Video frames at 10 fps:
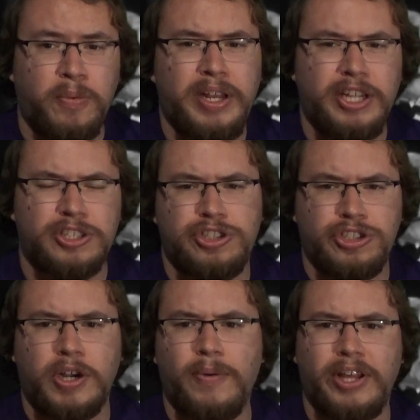when it's
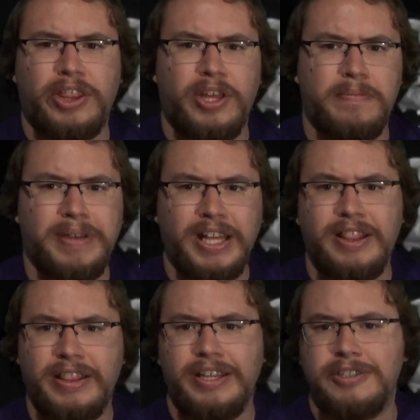showing them
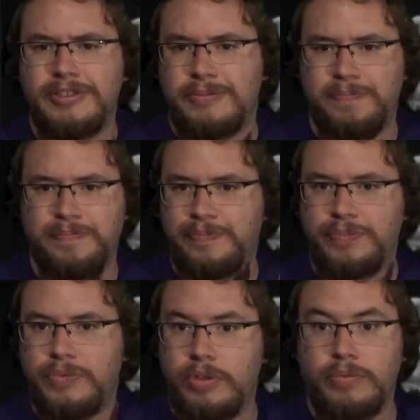in these
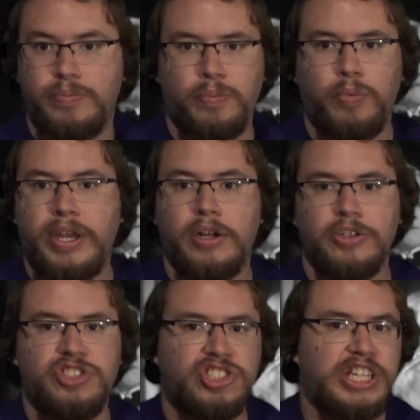
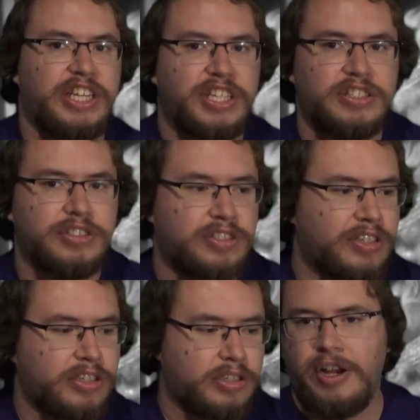weird
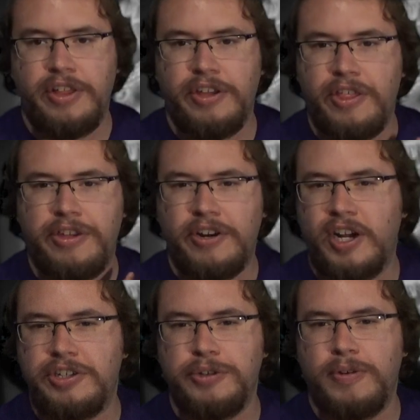scenes. They're
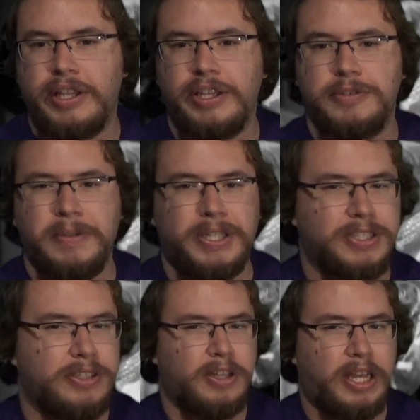not doing this
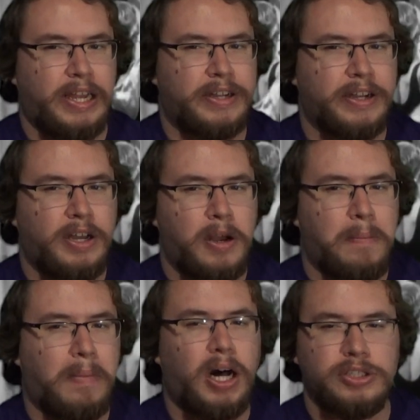because like
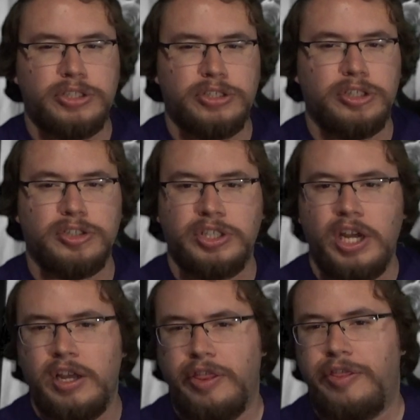monsters
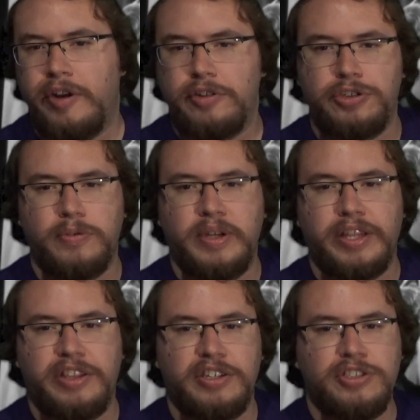they're
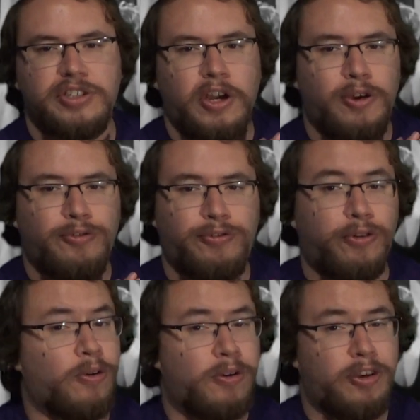doing this for